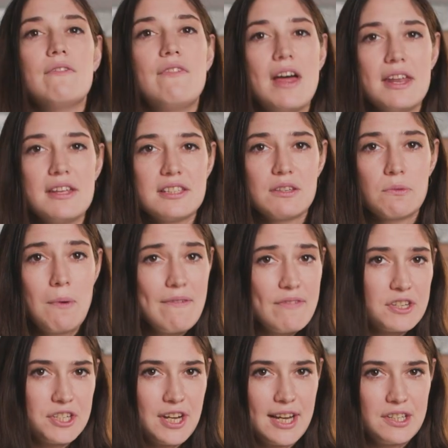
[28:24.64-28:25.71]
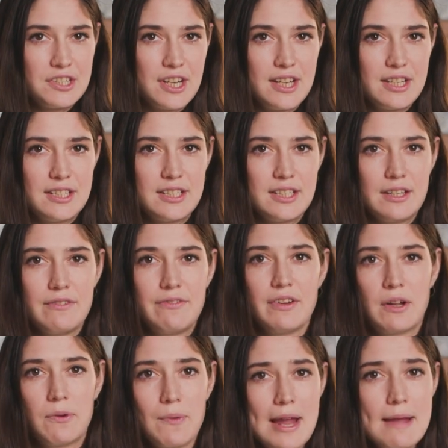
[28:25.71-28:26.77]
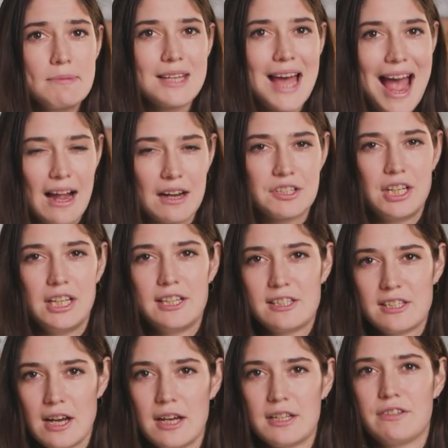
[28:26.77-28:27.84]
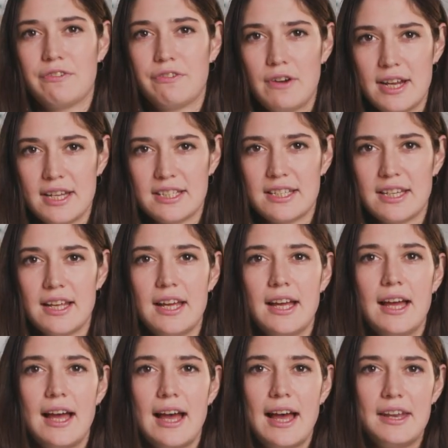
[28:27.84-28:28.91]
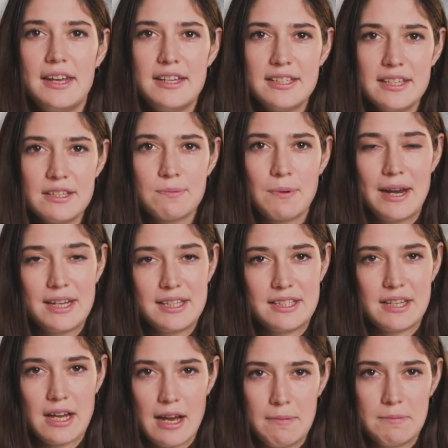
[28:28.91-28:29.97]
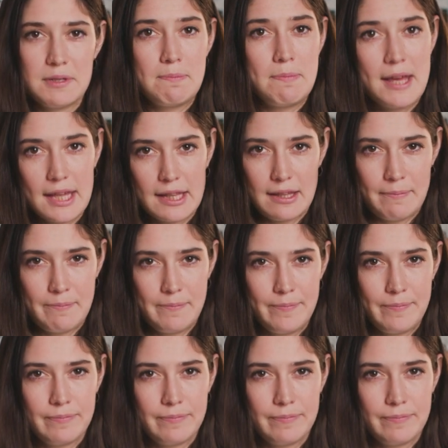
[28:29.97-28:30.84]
Then as the weather changes, the grapes actually start to freeze, and this is when it's time to pick them.